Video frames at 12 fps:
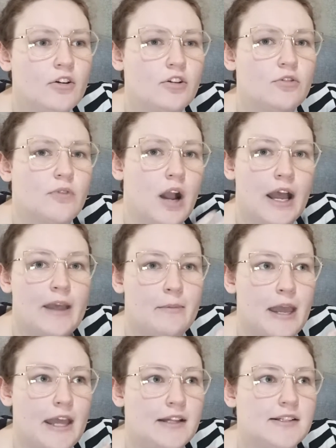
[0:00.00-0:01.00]
crime
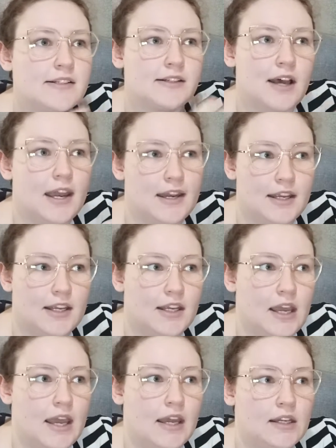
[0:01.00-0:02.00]
and
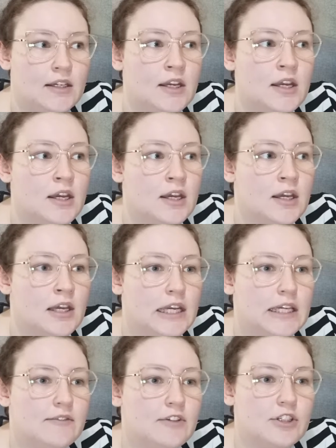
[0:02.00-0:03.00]
society, and
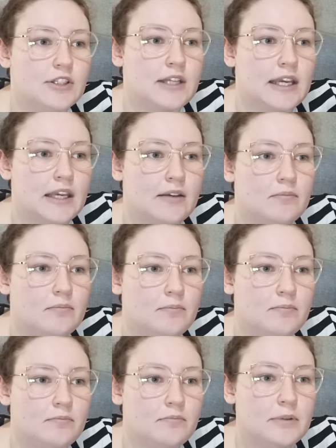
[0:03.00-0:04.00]
even just like
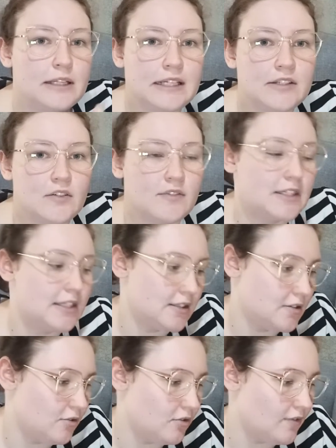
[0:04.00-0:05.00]
police
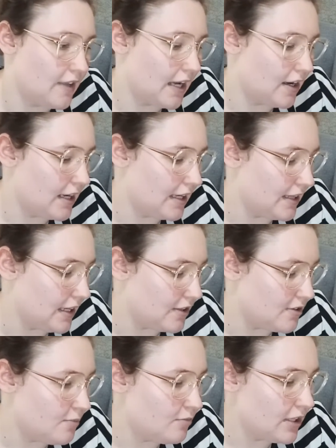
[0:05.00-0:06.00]
officers and all of that kind of thing.
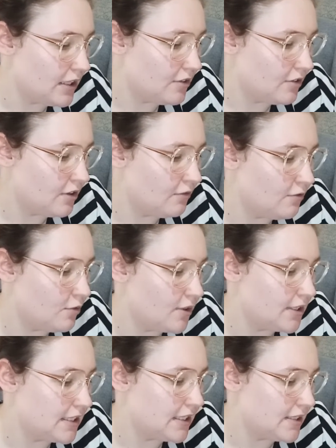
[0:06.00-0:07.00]
So I'm really looking
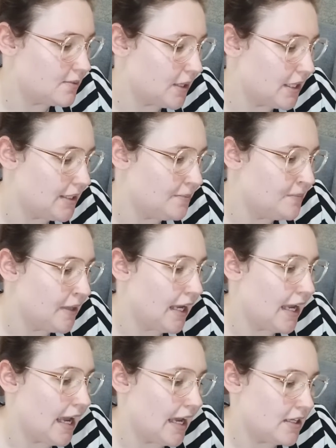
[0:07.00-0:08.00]
forward to this one.
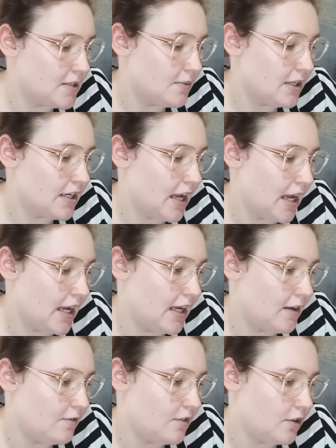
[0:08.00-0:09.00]
It has won
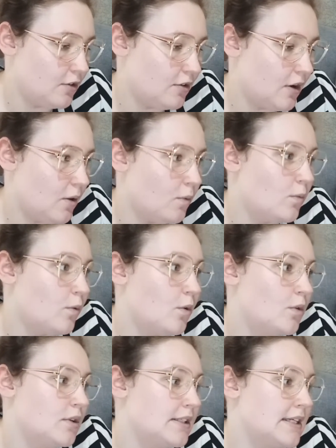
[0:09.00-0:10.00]
a few
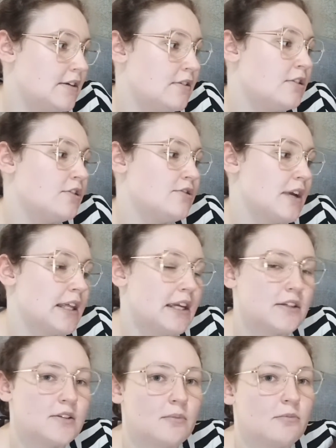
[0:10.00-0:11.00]
awards here in
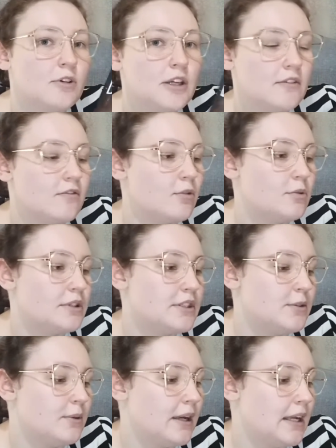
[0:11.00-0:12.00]
Australia, so I'm looking forward
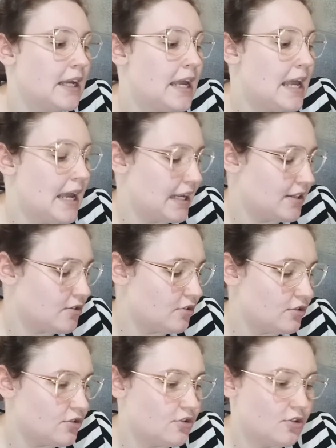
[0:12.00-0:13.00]
to it. It's
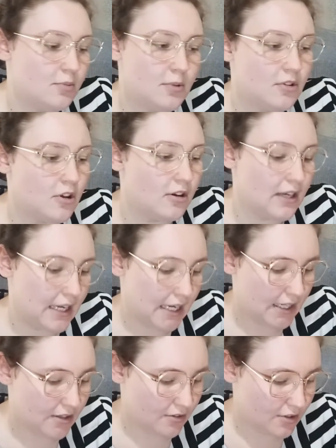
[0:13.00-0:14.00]
not super long
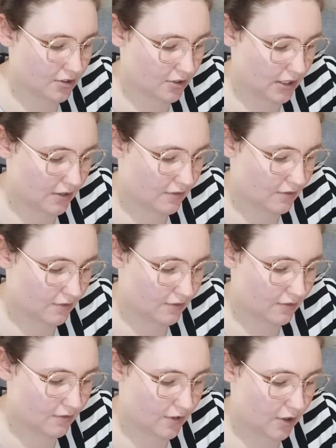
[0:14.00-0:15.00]
either. It's only a
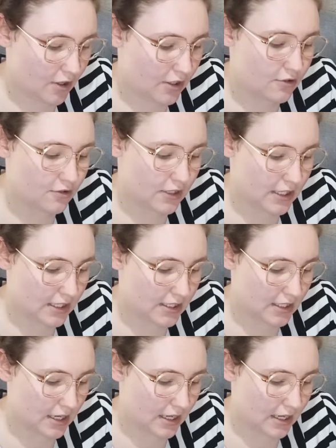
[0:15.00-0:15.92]
few hundred